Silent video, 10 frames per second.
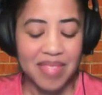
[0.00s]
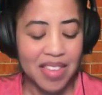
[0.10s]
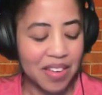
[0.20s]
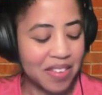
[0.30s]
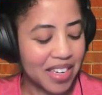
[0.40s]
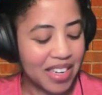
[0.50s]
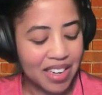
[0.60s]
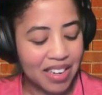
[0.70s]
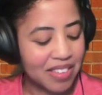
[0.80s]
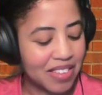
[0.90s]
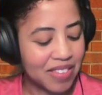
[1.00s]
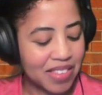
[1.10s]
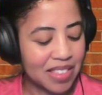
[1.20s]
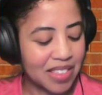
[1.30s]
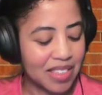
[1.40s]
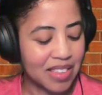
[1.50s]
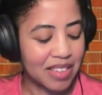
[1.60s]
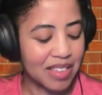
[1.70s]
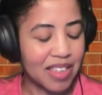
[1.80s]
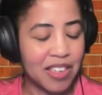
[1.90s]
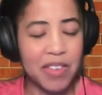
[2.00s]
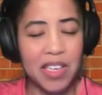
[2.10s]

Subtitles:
Okay, I don't even if